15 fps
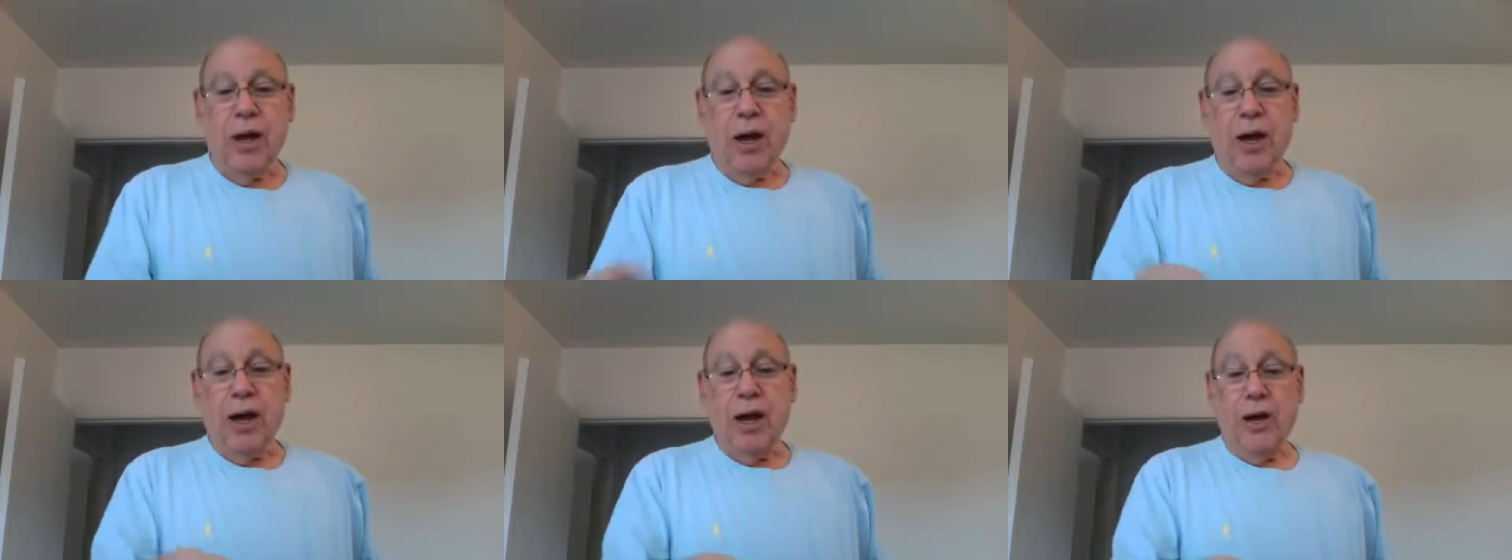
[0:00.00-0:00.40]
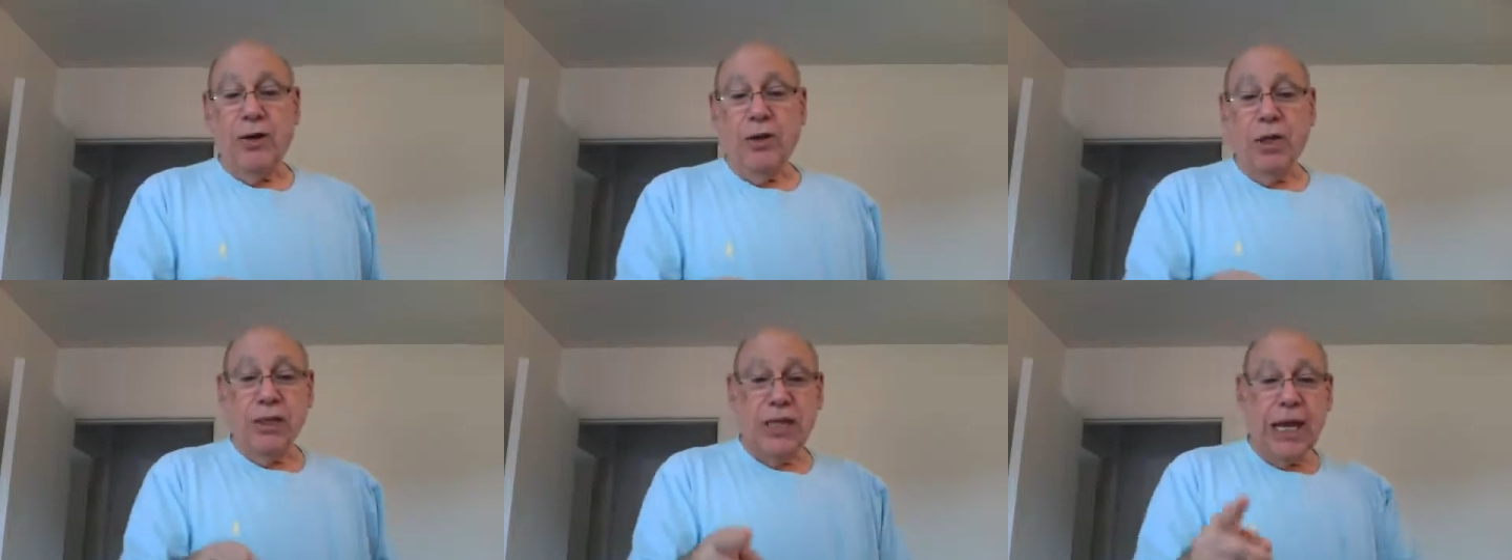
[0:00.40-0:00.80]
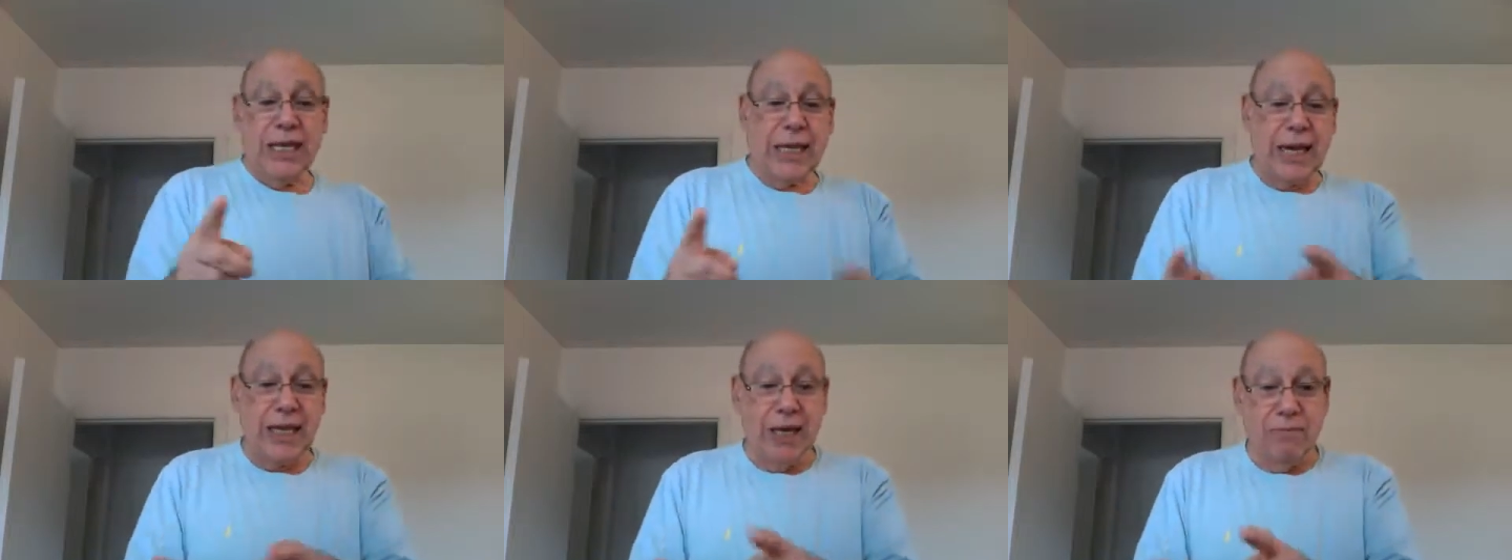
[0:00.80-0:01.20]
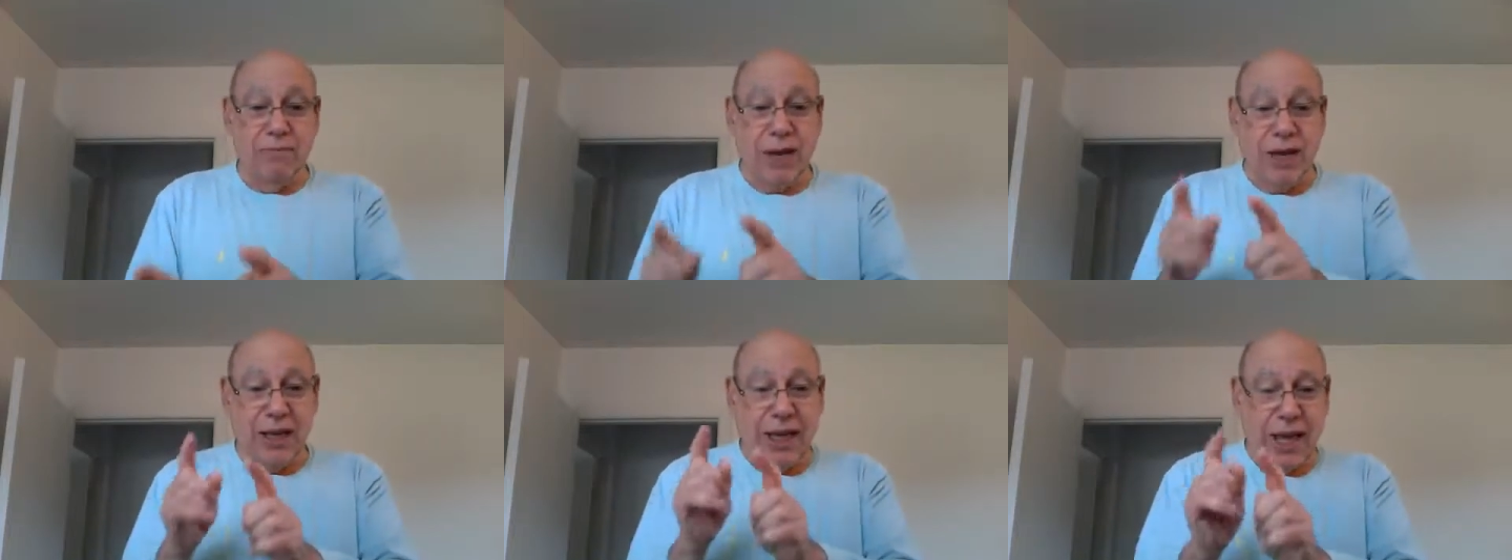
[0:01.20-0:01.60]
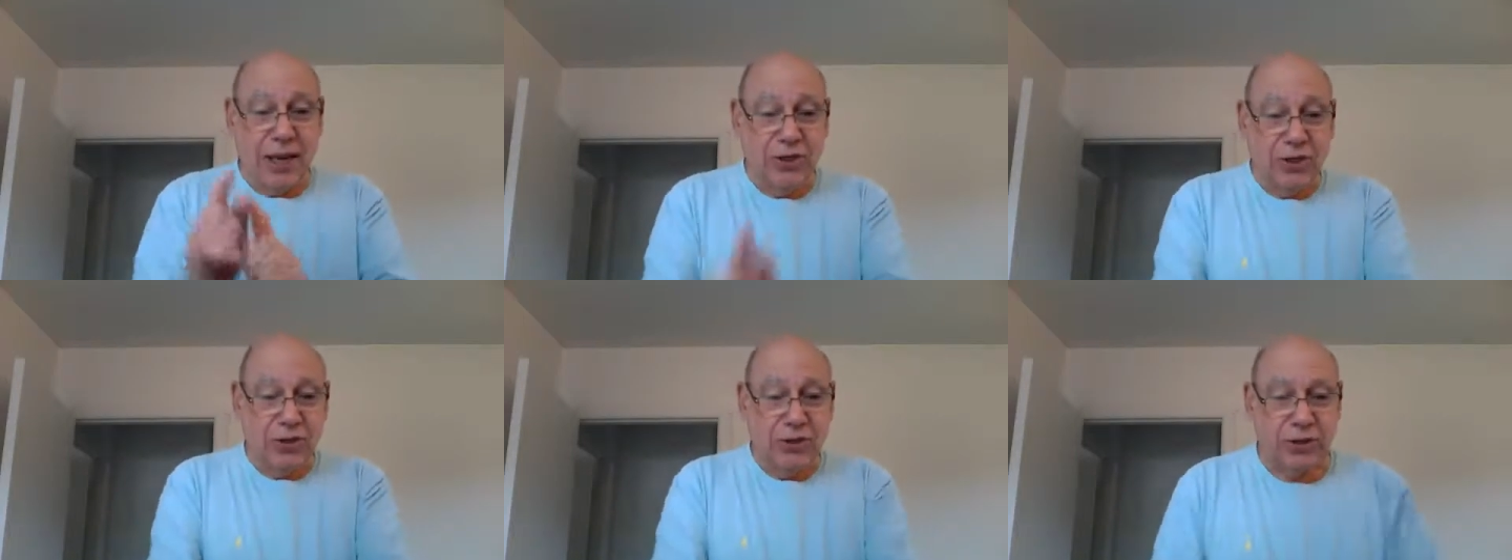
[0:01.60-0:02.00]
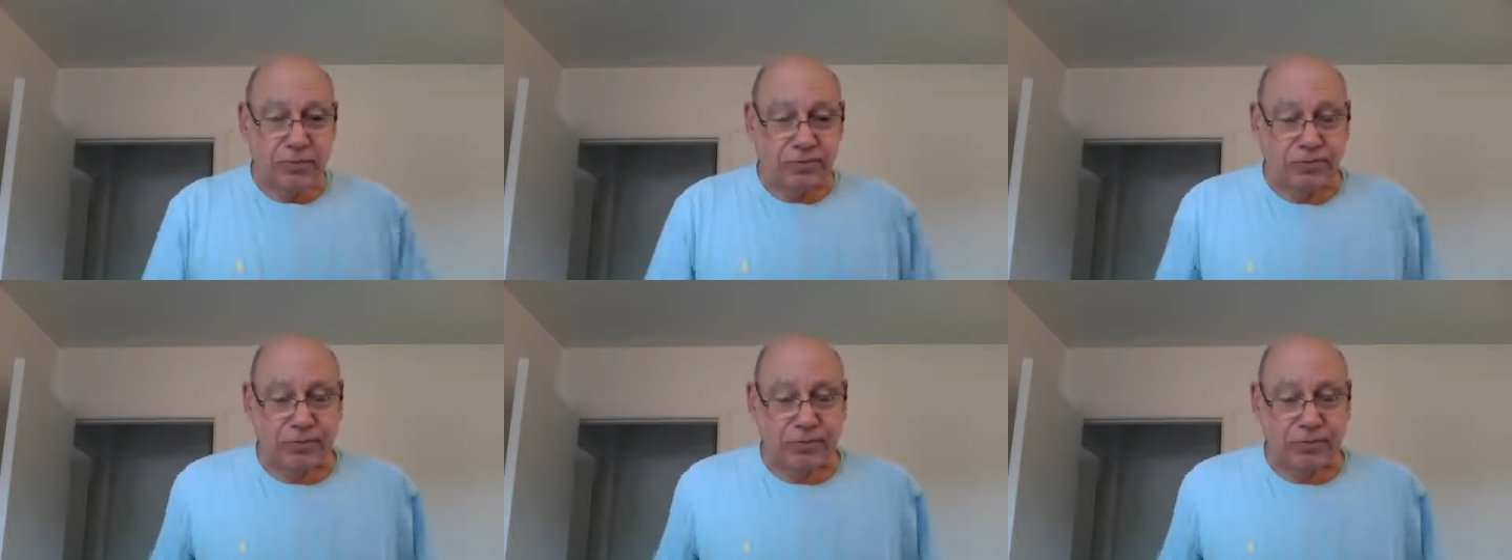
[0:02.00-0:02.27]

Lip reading: Do you take any medications?